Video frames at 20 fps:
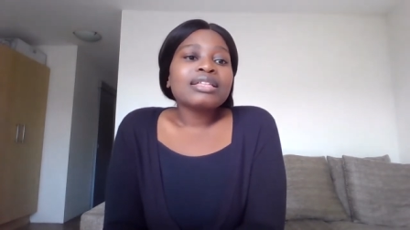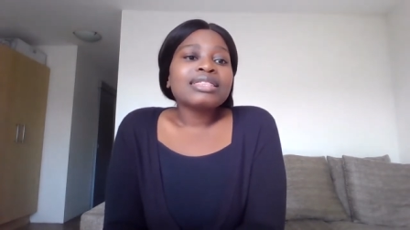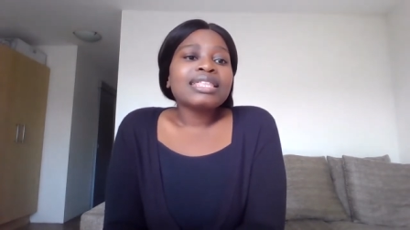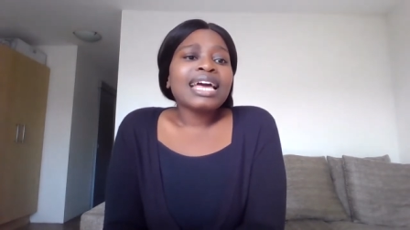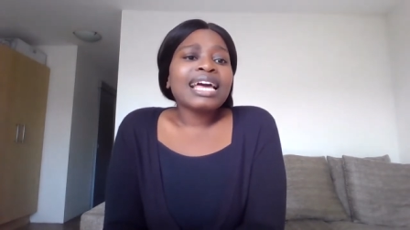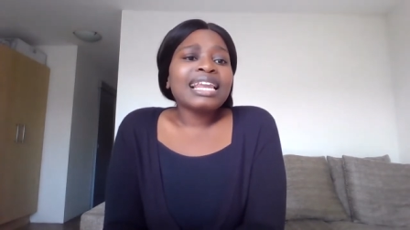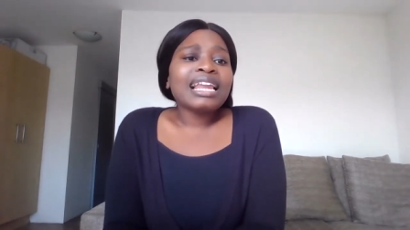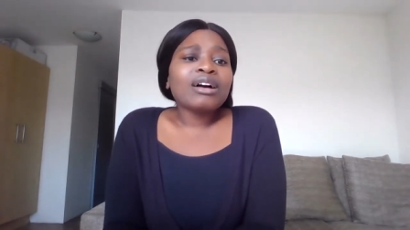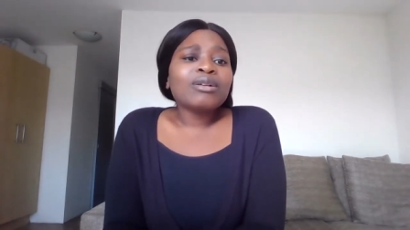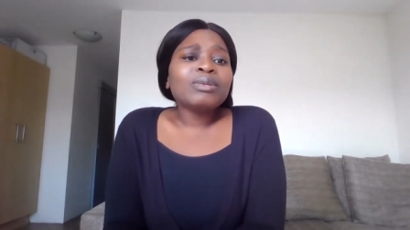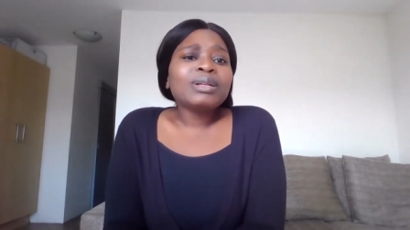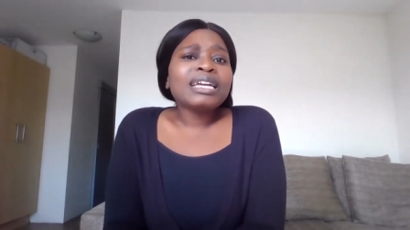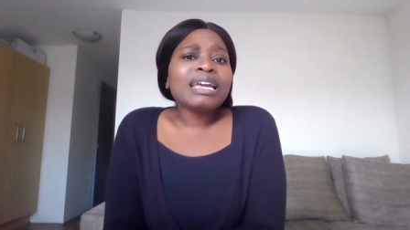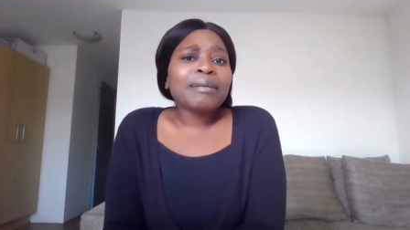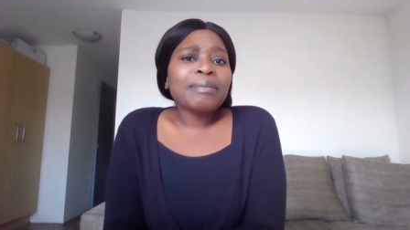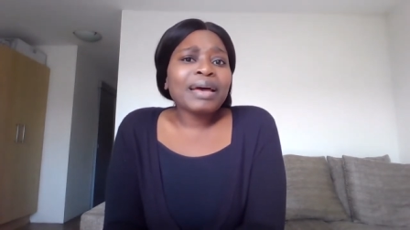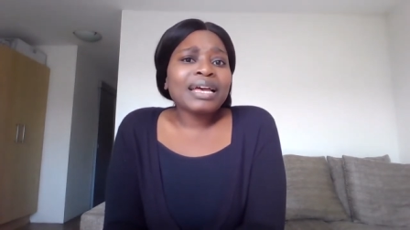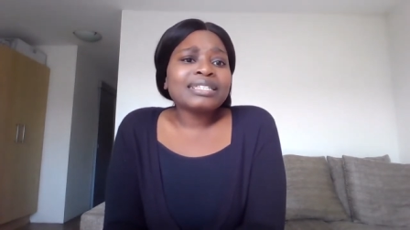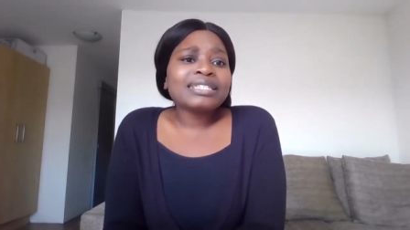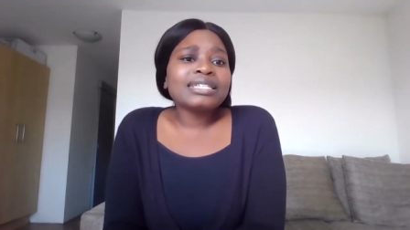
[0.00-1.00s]
The allowable
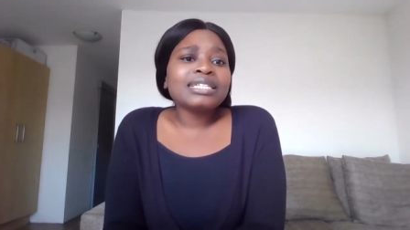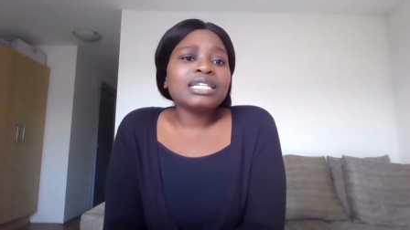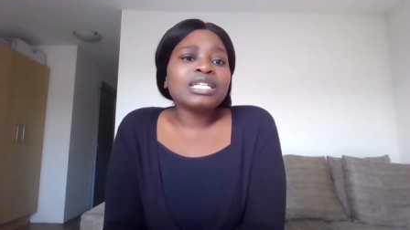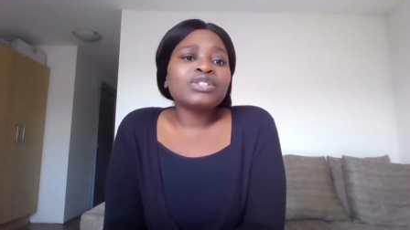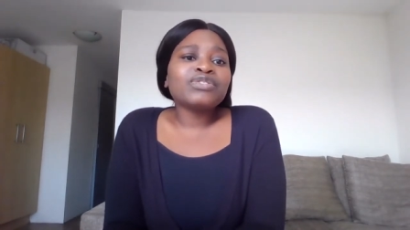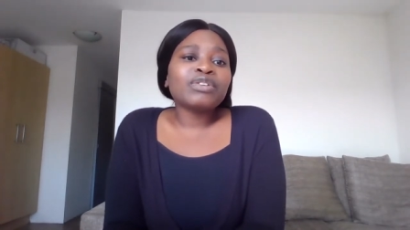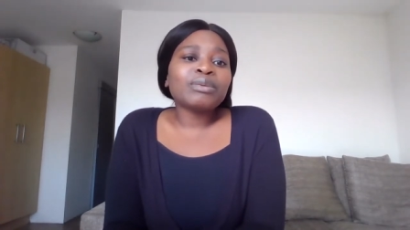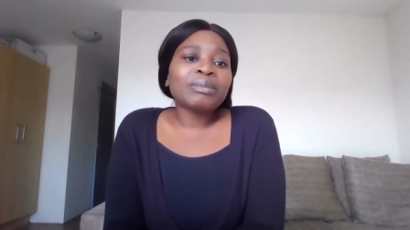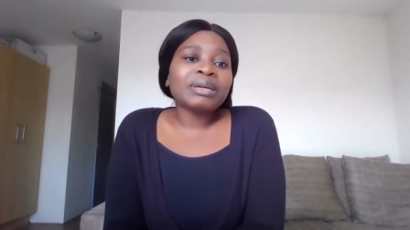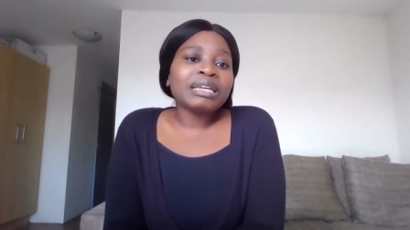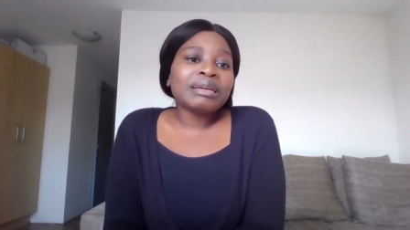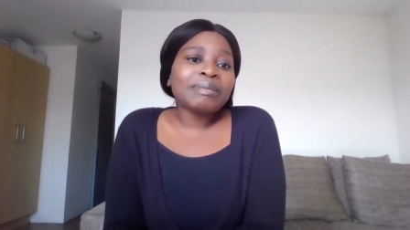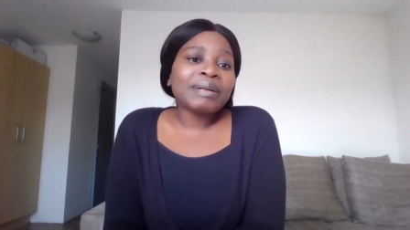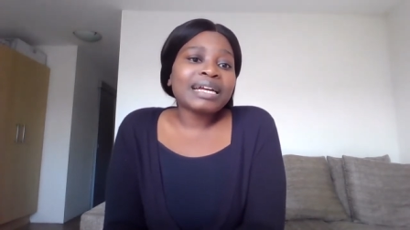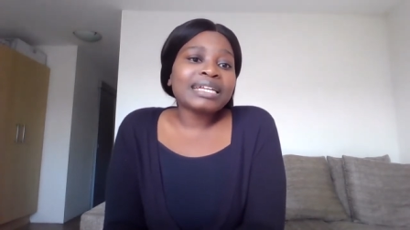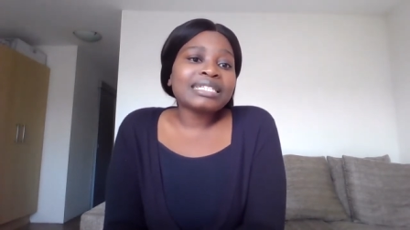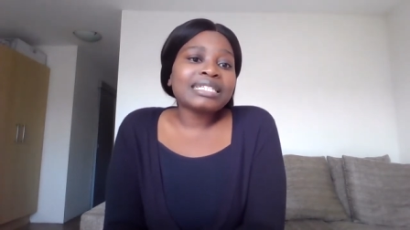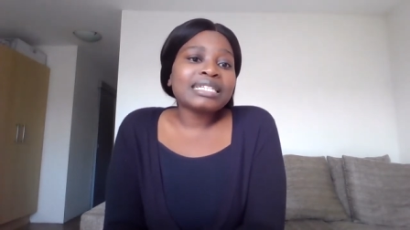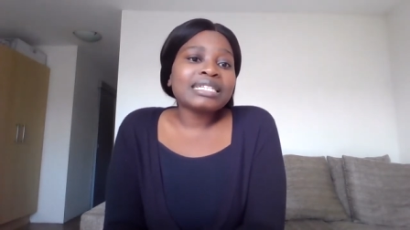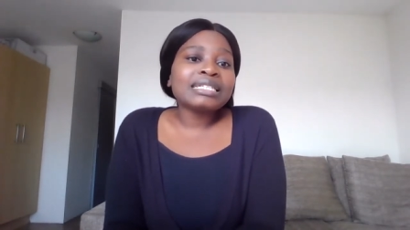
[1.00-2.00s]
capacities for
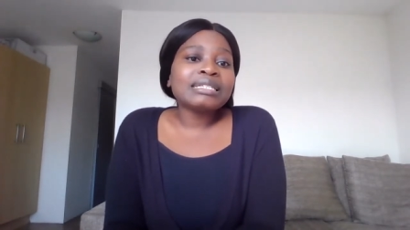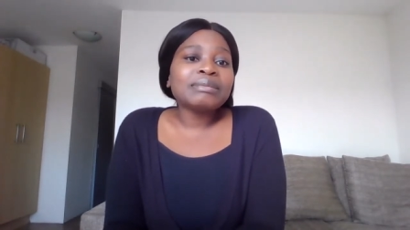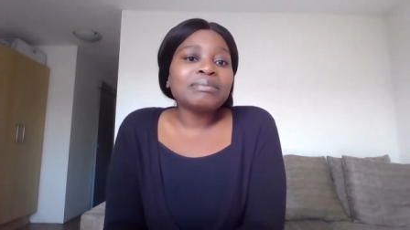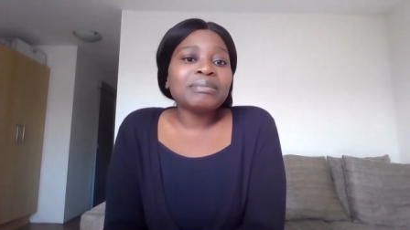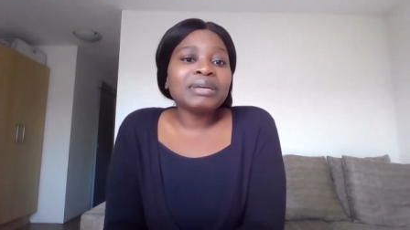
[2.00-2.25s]
minibuses,